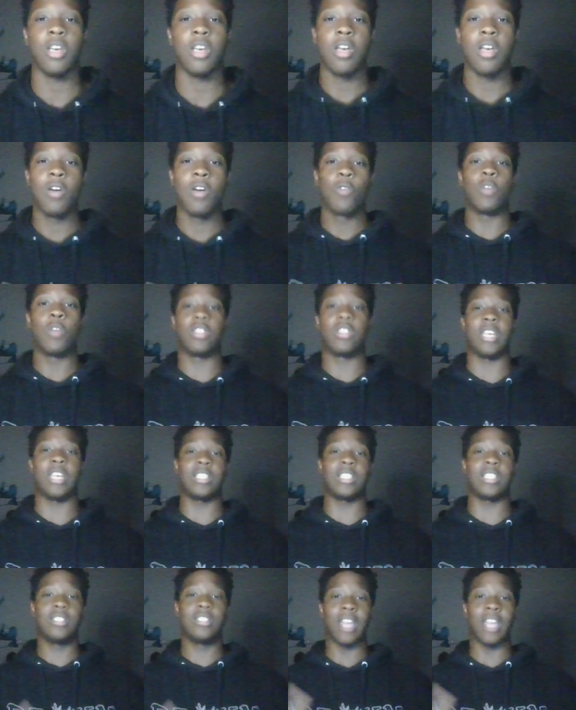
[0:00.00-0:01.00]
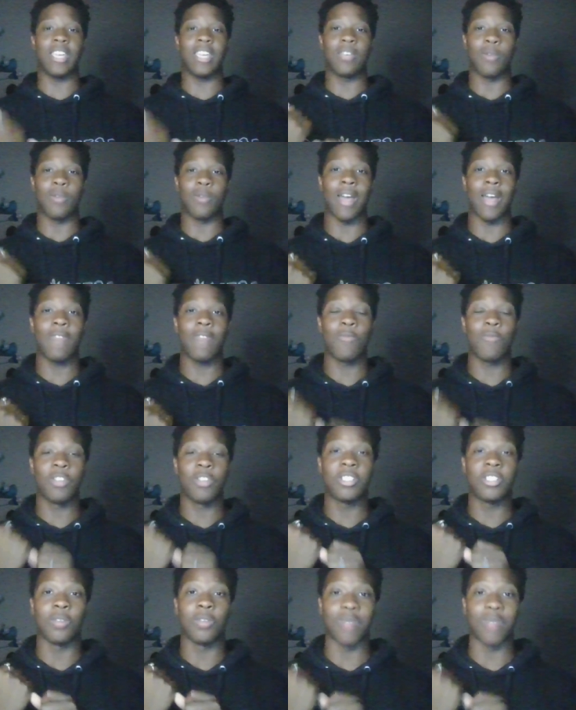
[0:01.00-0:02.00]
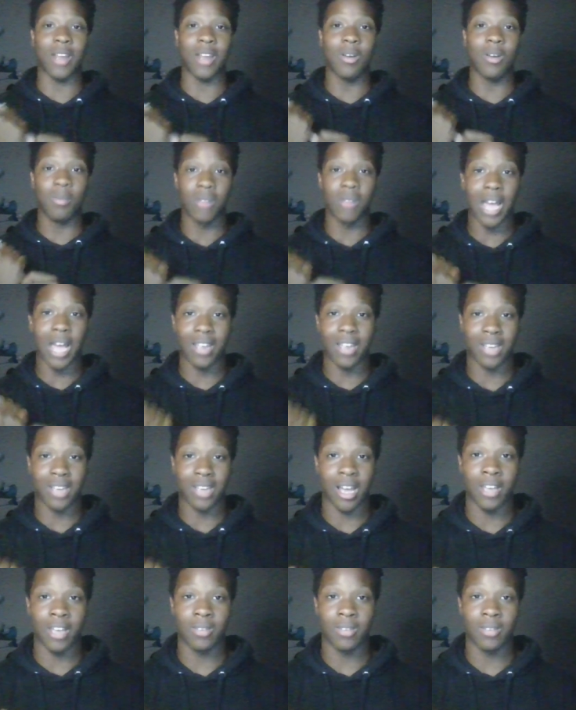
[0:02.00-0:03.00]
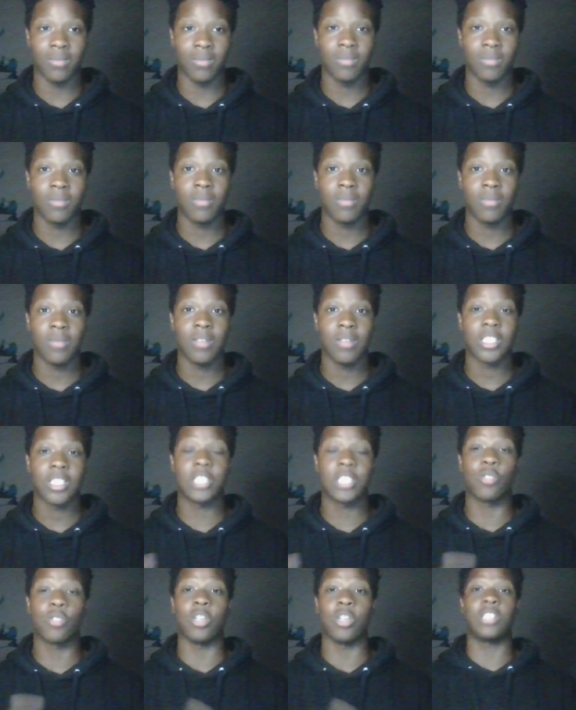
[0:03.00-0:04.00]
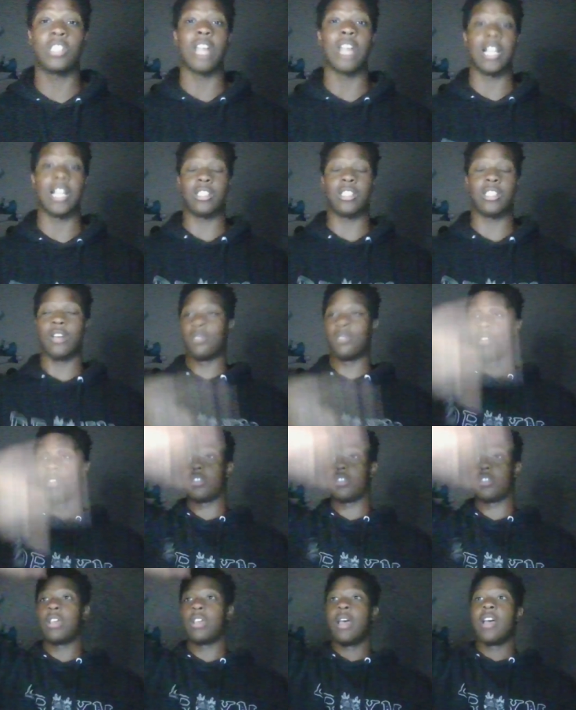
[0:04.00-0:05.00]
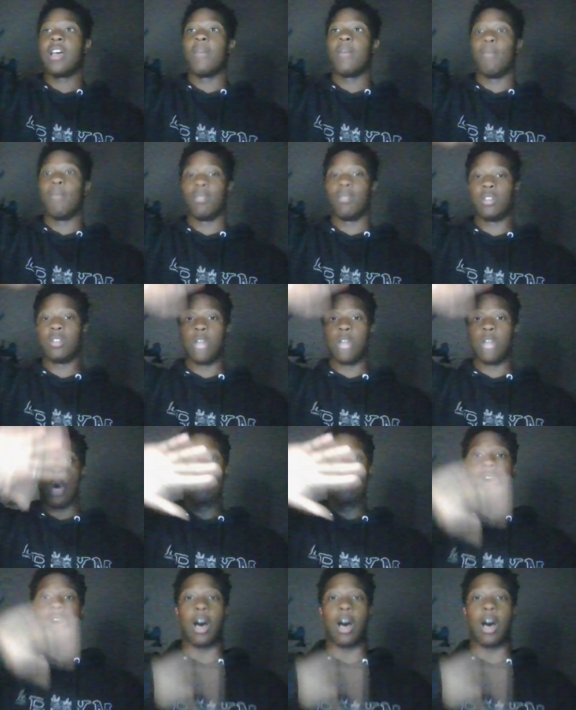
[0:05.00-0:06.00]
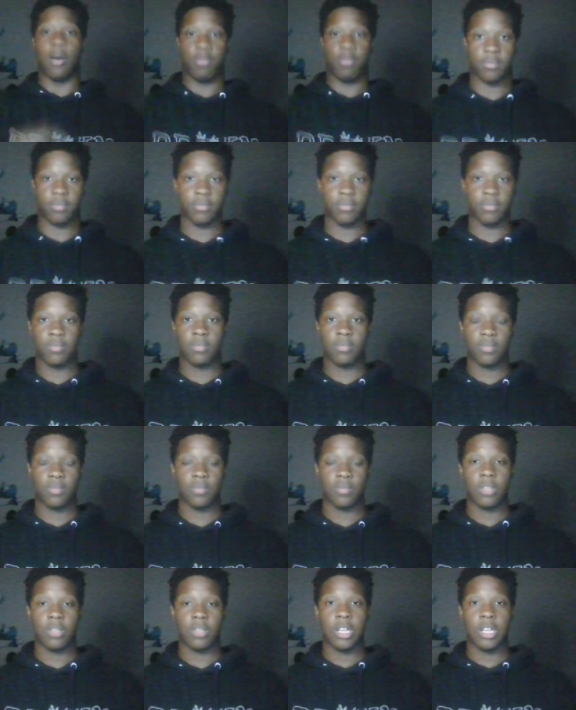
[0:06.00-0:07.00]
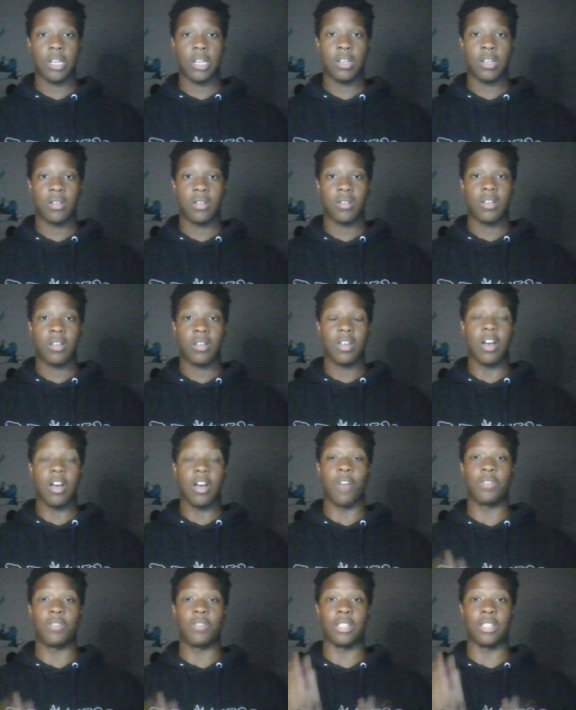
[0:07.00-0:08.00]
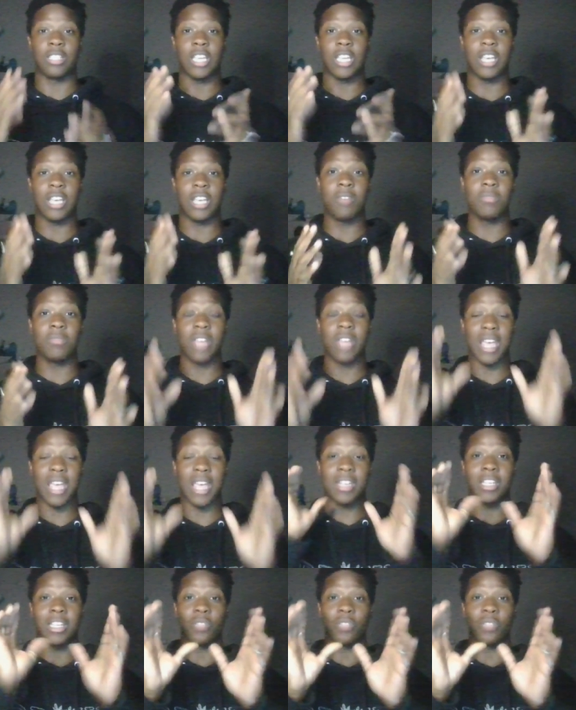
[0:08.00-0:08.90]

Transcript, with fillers: with his naked wife with some random black guy. Screenshots of just blown up of just him and his